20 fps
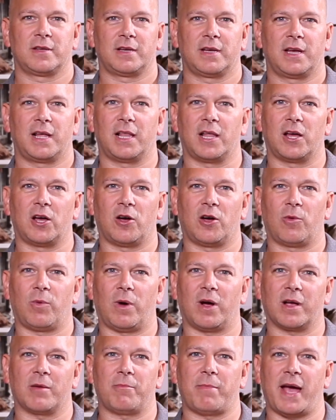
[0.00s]
Hello,
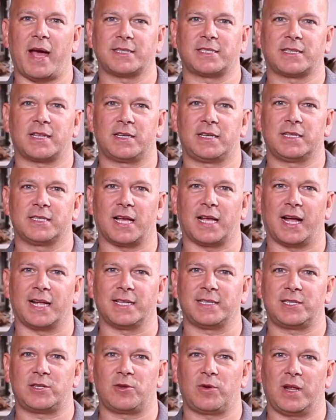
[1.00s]
welcome back to the design
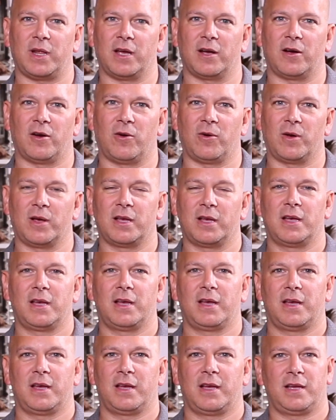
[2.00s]
studio.
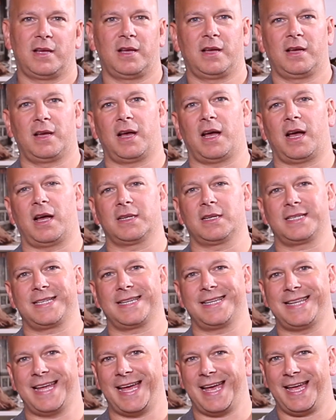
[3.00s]

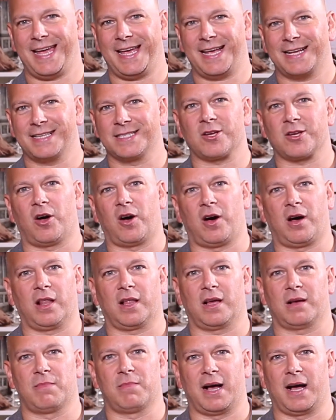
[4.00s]
Today is all
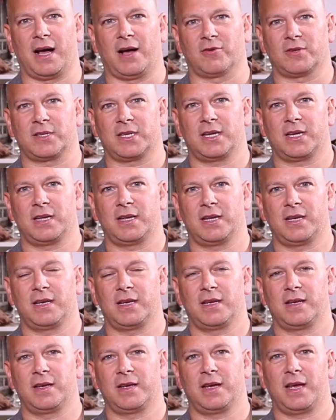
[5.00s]
about
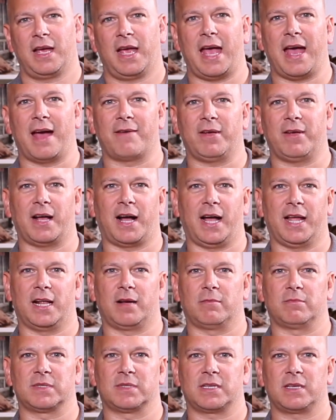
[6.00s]
having
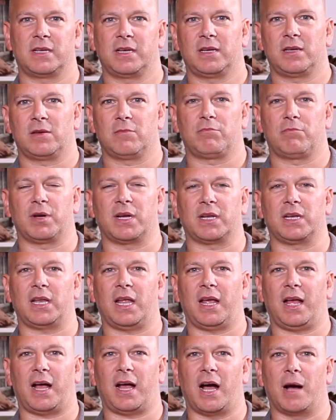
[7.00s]
items but
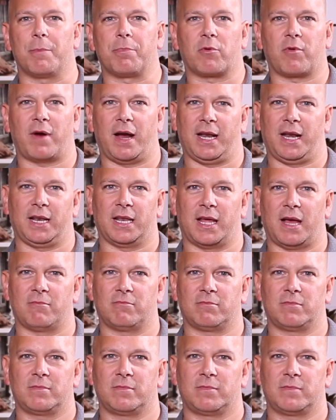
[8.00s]
upgrading
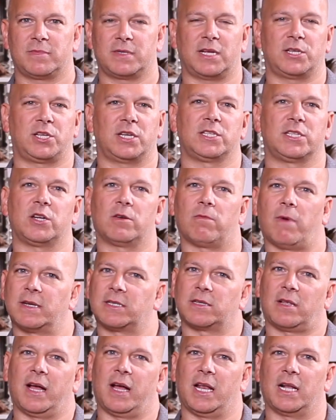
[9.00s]
them, such as your
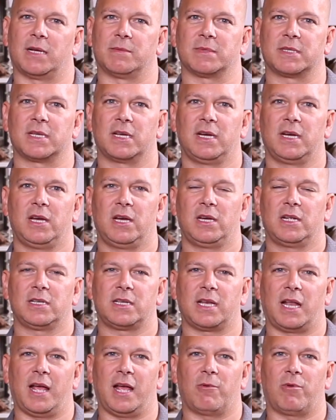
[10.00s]
rental items.
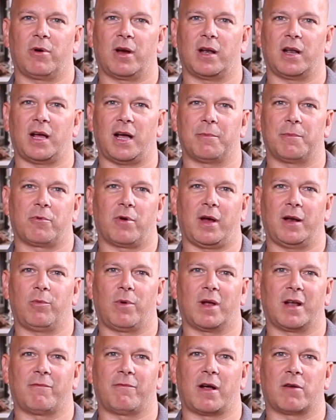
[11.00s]
Today we're going to upgrade
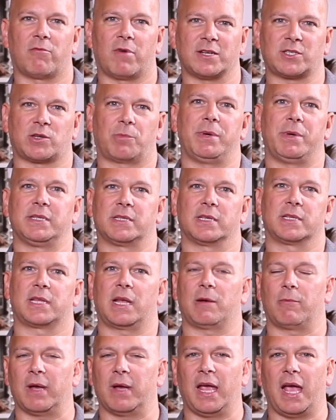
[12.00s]
one of our rental pieces
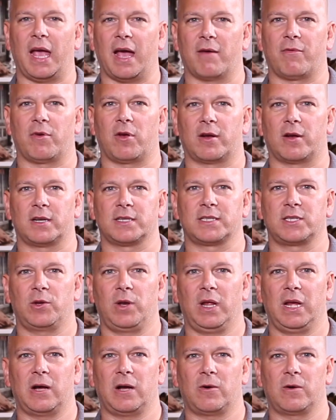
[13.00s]
that we have here in the
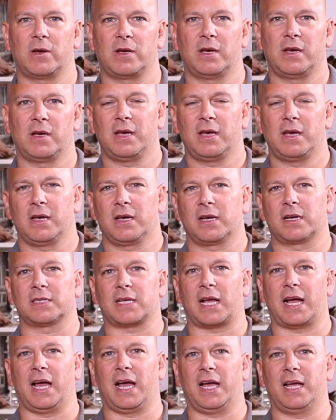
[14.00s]
studio because
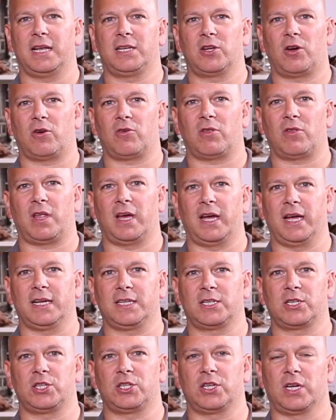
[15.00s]
I don't like
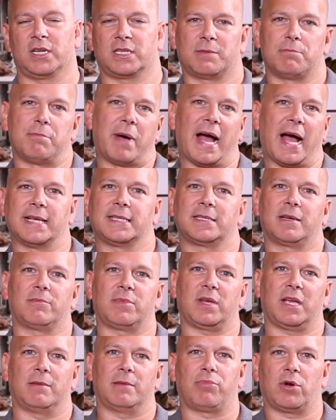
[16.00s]
to just buy
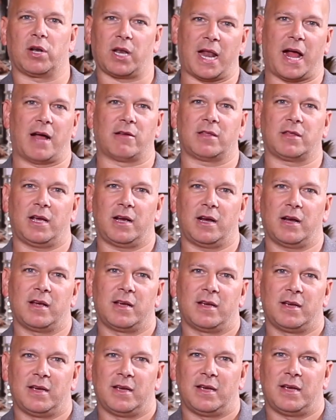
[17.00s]
something and put it out there.
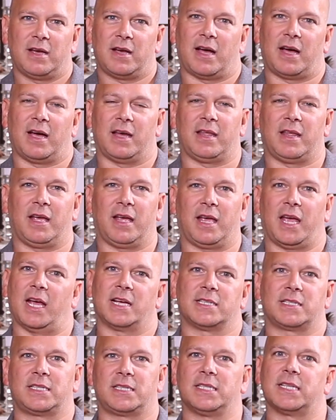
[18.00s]
I think
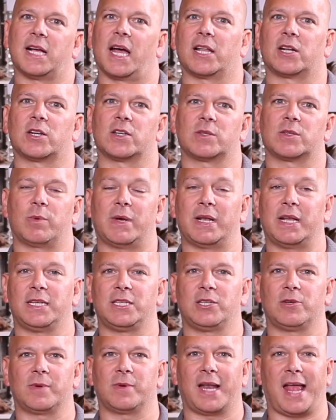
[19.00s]
as designers we need
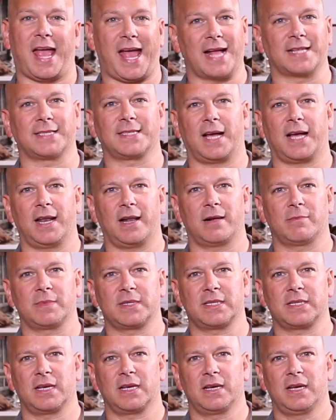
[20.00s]
to enhance
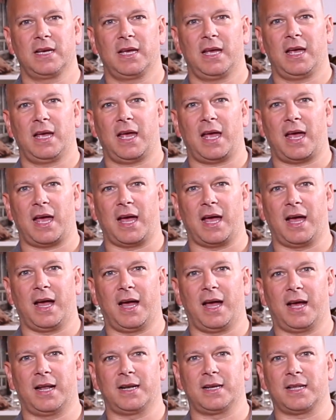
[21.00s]
items,
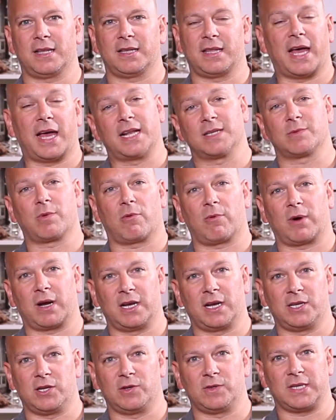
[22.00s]
and that is what we're
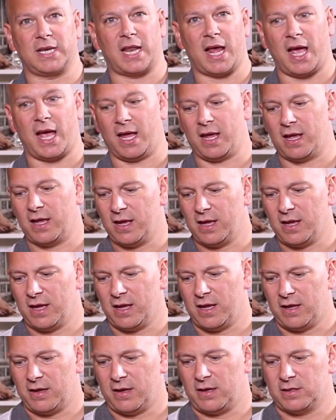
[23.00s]
going to do today.
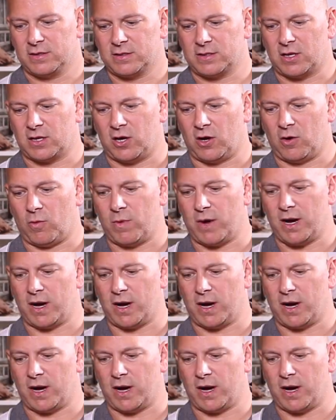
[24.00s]
So we